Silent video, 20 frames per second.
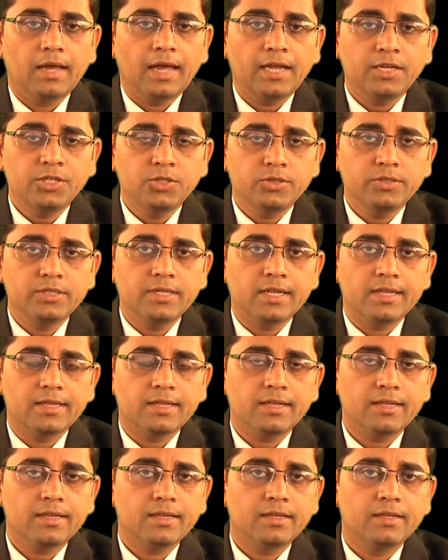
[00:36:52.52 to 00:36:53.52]

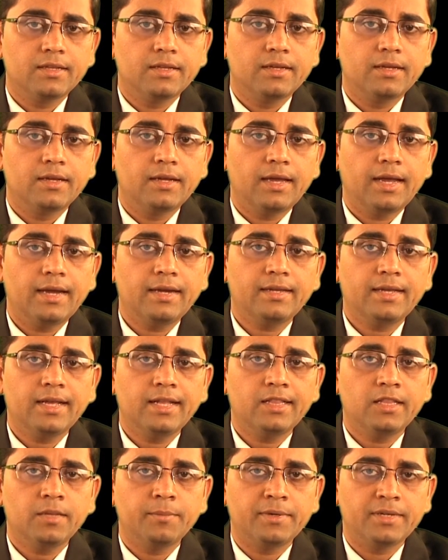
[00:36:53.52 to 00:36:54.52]
angiogenesis and
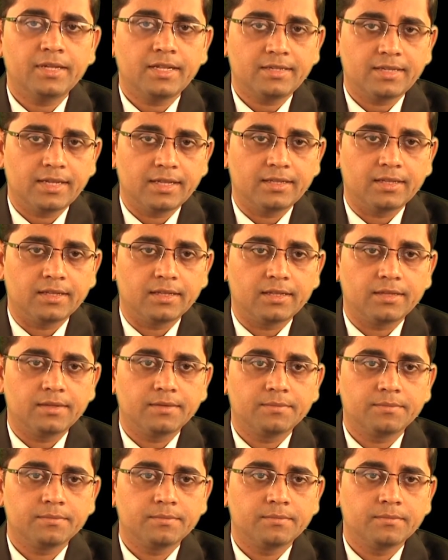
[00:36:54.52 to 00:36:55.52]
cancer metastasis.
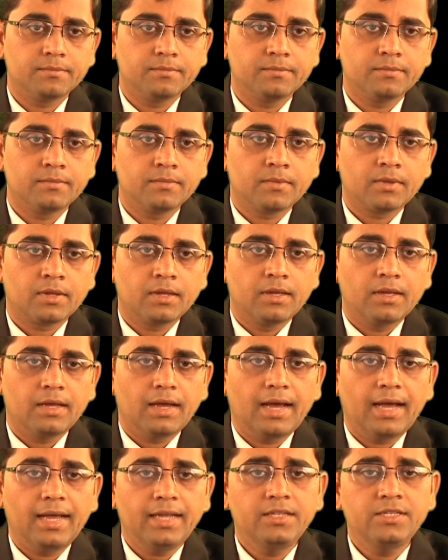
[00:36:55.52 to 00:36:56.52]

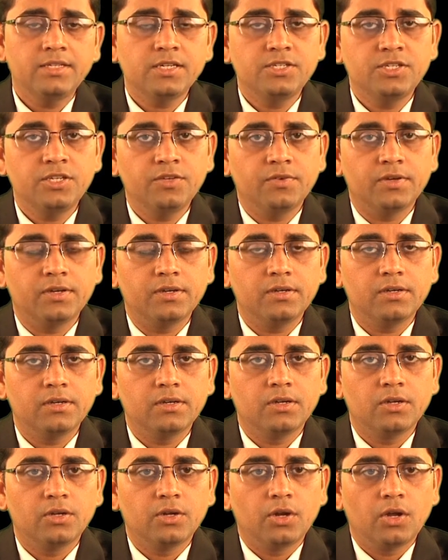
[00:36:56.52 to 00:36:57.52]
IgG1
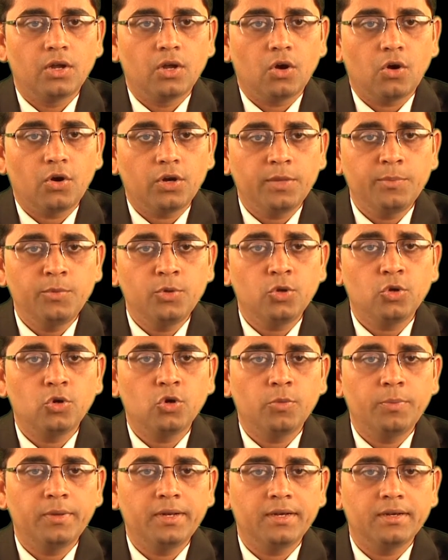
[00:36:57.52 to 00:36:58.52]
or
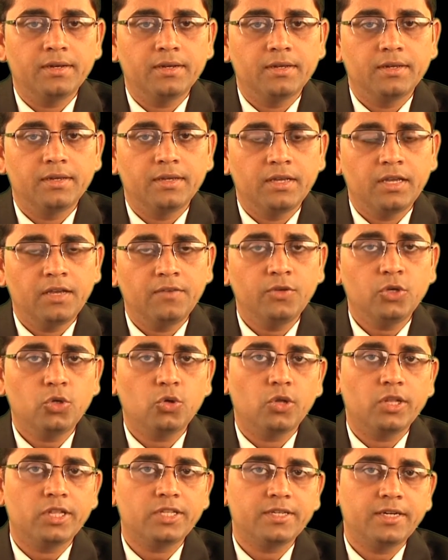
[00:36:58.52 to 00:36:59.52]
immunoglobulin heavy
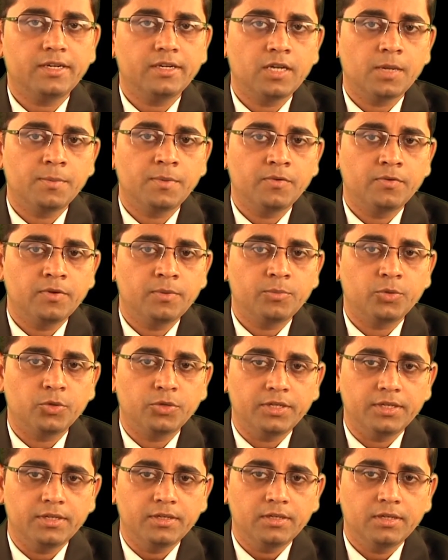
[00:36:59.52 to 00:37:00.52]
constant gamma 1
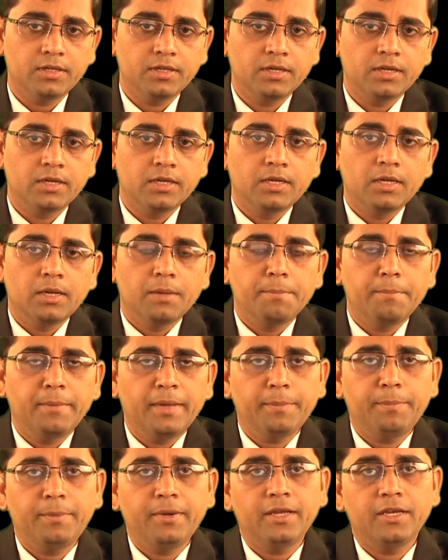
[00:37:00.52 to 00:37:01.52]
protein
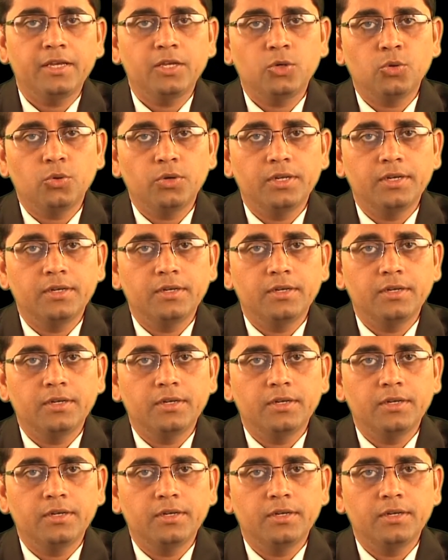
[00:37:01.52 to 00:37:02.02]
may play a role